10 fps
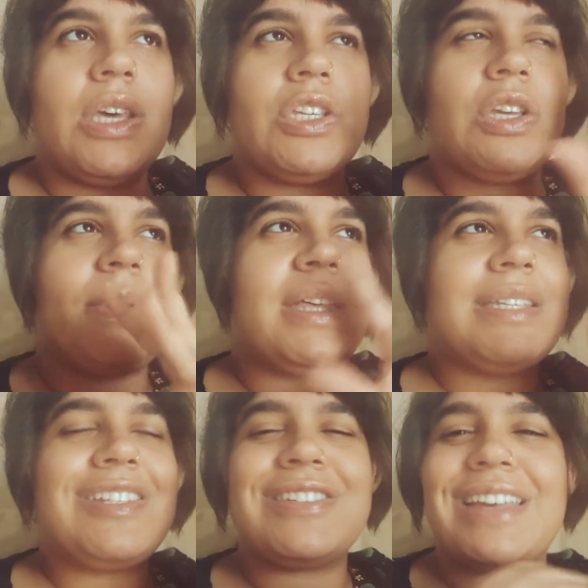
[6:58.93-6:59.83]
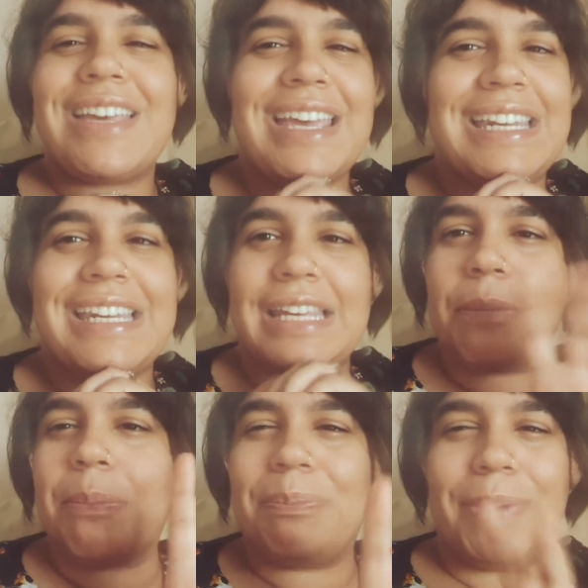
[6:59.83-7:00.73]
So, I mean, that's just like it in
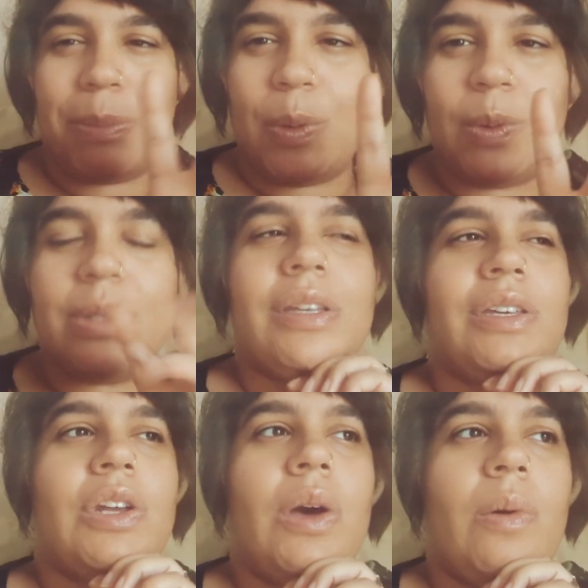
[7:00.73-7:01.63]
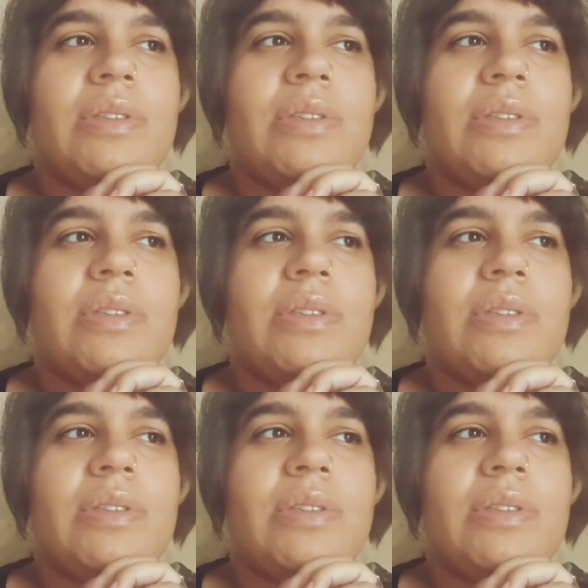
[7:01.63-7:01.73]
a bubble, you know.